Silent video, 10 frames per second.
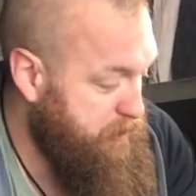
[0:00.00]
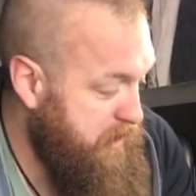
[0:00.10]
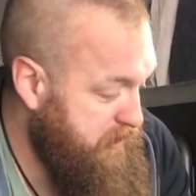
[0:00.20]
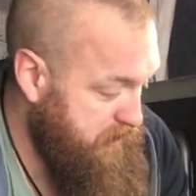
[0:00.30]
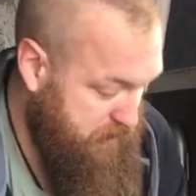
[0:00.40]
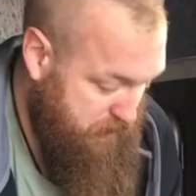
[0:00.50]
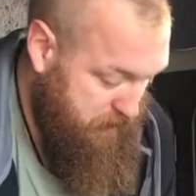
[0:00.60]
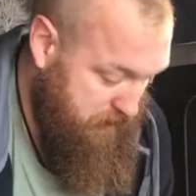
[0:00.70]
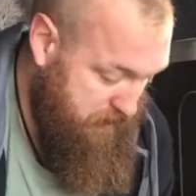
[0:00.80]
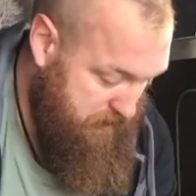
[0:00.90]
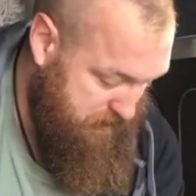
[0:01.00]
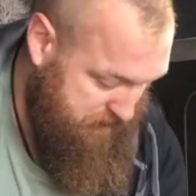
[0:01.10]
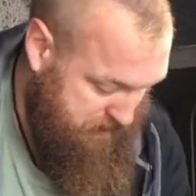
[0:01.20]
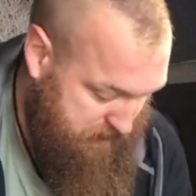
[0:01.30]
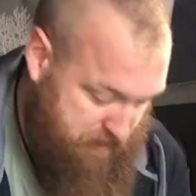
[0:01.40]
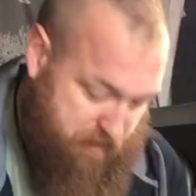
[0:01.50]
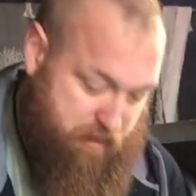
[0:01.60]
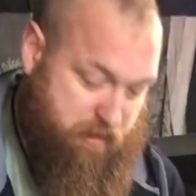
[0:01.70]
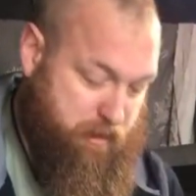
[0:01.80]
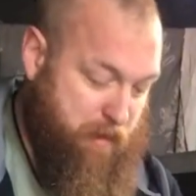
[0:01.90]
apprentice's one.
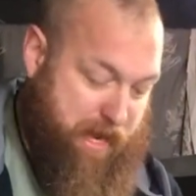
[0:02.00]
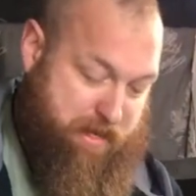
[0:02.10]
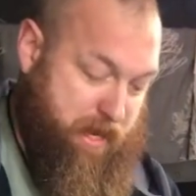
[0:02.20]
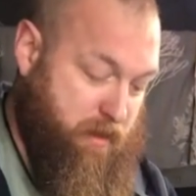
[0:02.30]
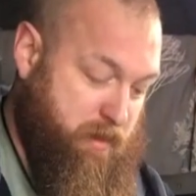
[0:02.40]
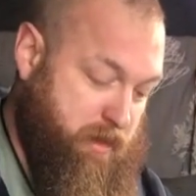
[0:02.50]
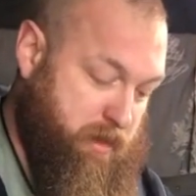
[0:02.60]
It's mine now.